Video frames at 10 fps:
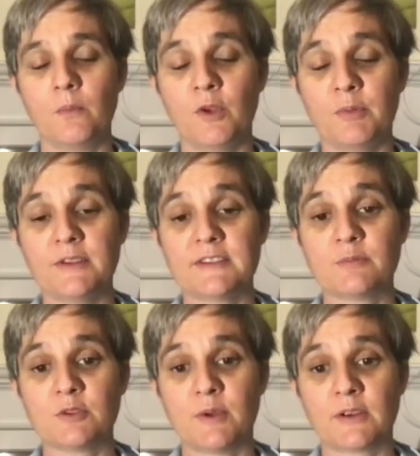with
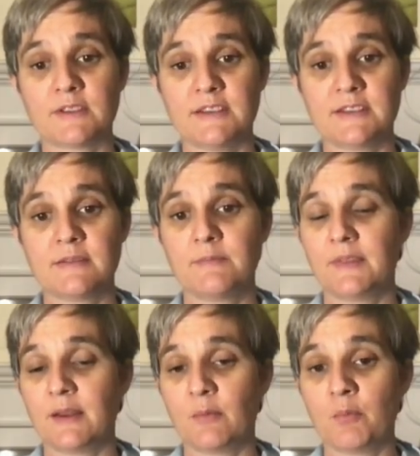Pelizaeus-Merzbacher disease
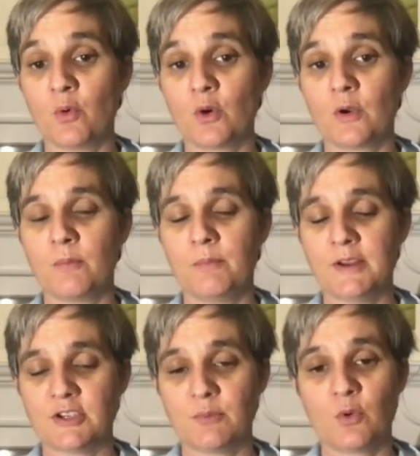that
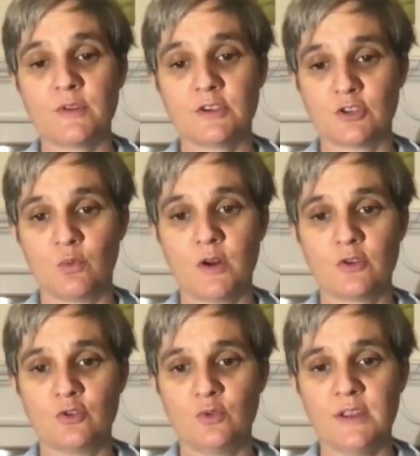mention more than just 1
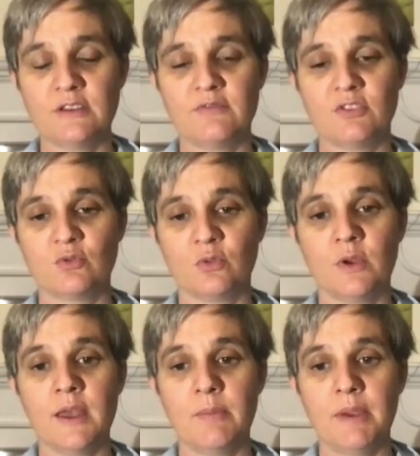or 2
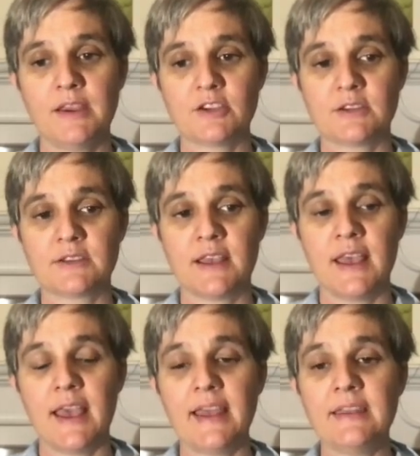individual patients,
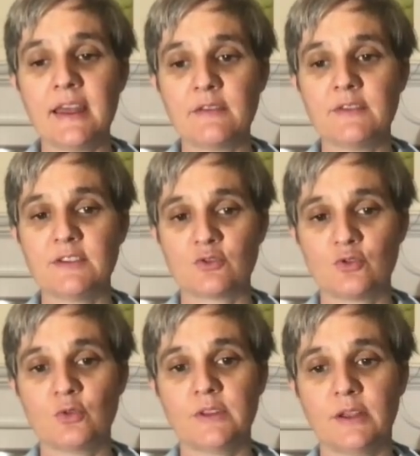and none of these
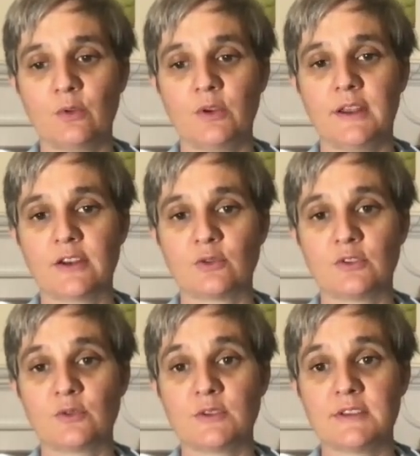truly include a natural
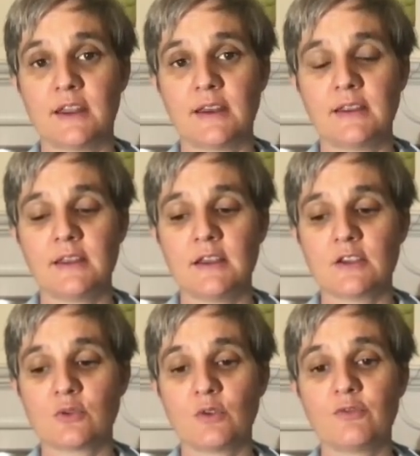history study.
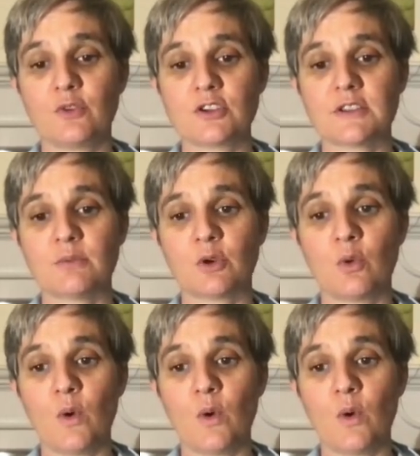So unfortunately,